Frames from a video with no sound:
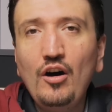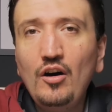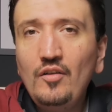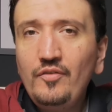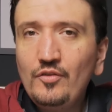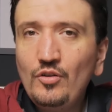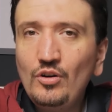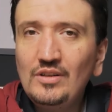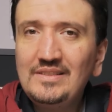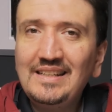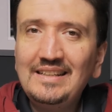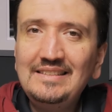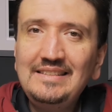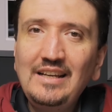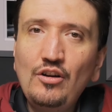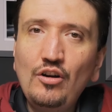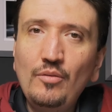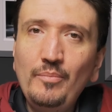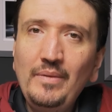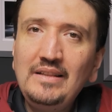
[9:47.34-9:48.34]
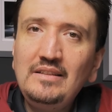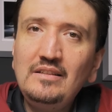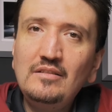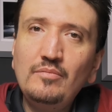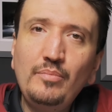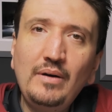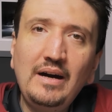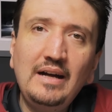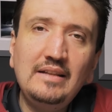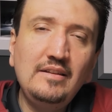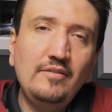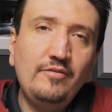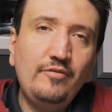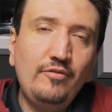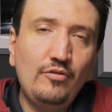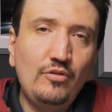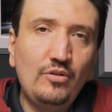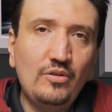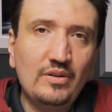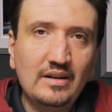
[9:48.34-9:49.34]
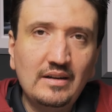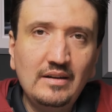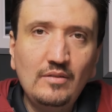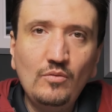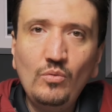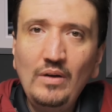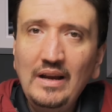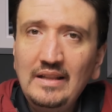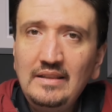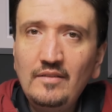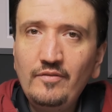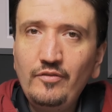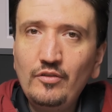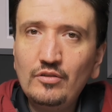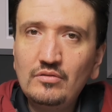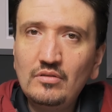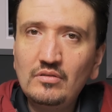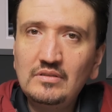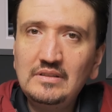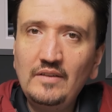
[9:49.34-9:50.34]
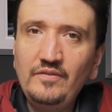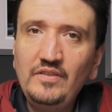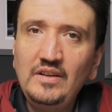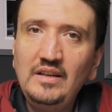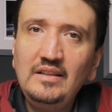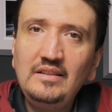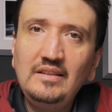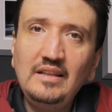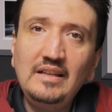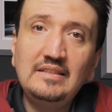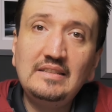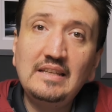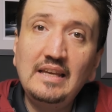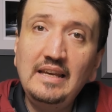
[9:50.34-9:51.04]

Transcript: Of course, a recommended body for wedding photography, it is